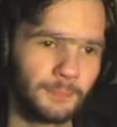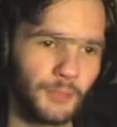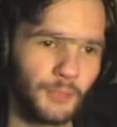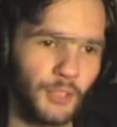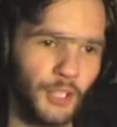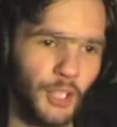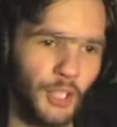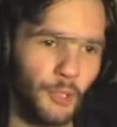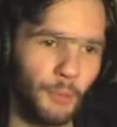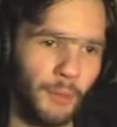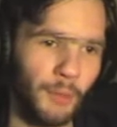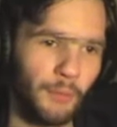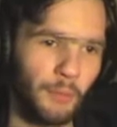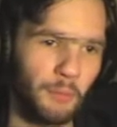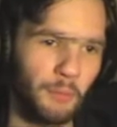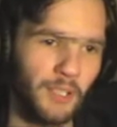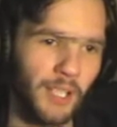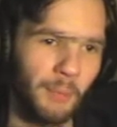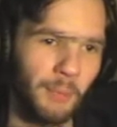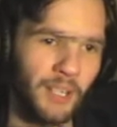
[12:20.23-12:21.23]
So you went
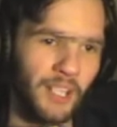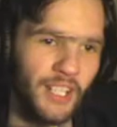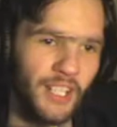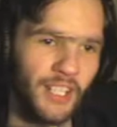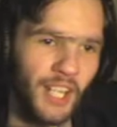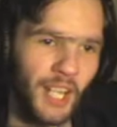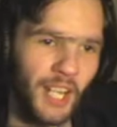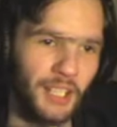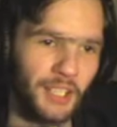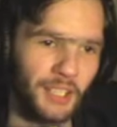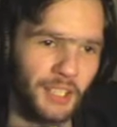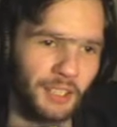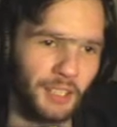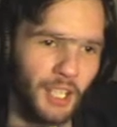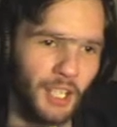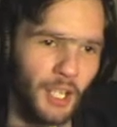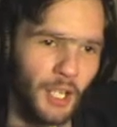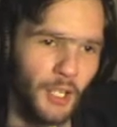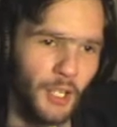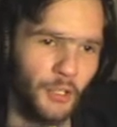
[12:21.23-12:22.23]
from summoning Satan
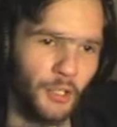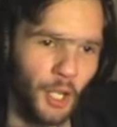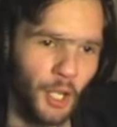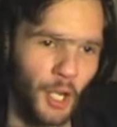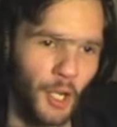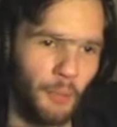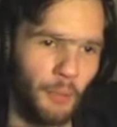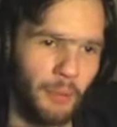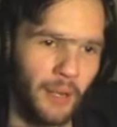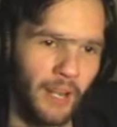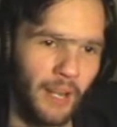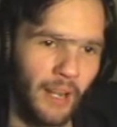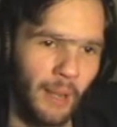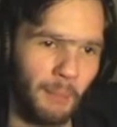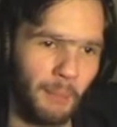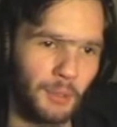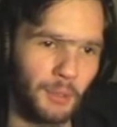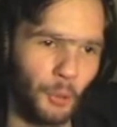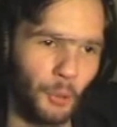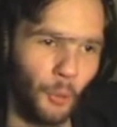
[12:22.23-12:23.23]
to opening
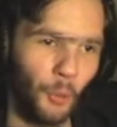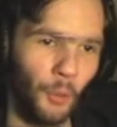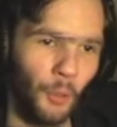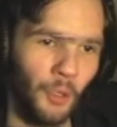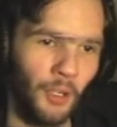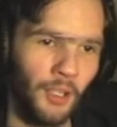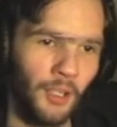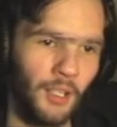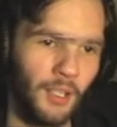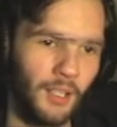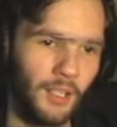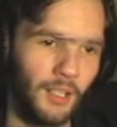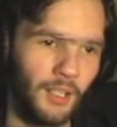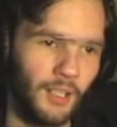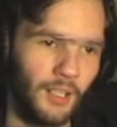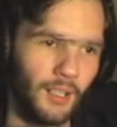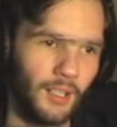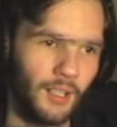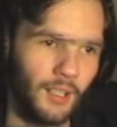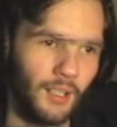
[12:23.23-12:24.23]
up a door.
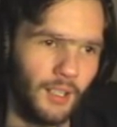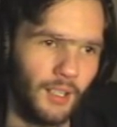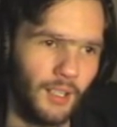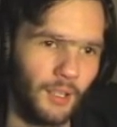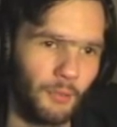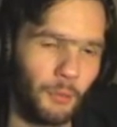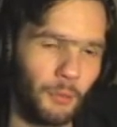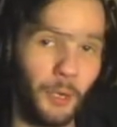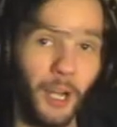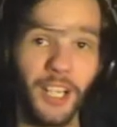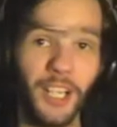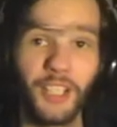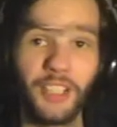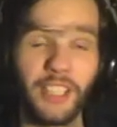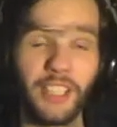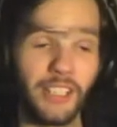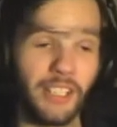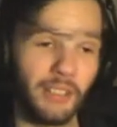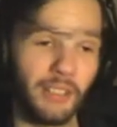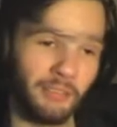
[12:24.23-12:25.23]
Well, I
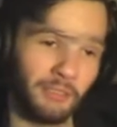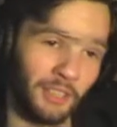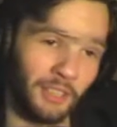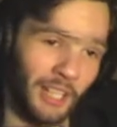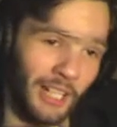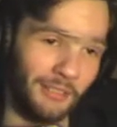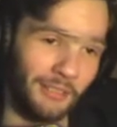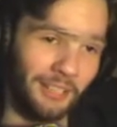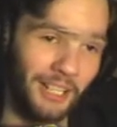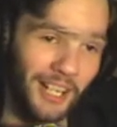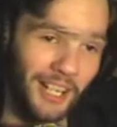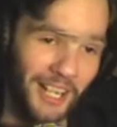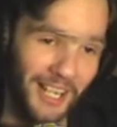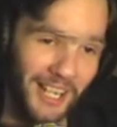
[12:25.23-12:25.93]
literally did something right.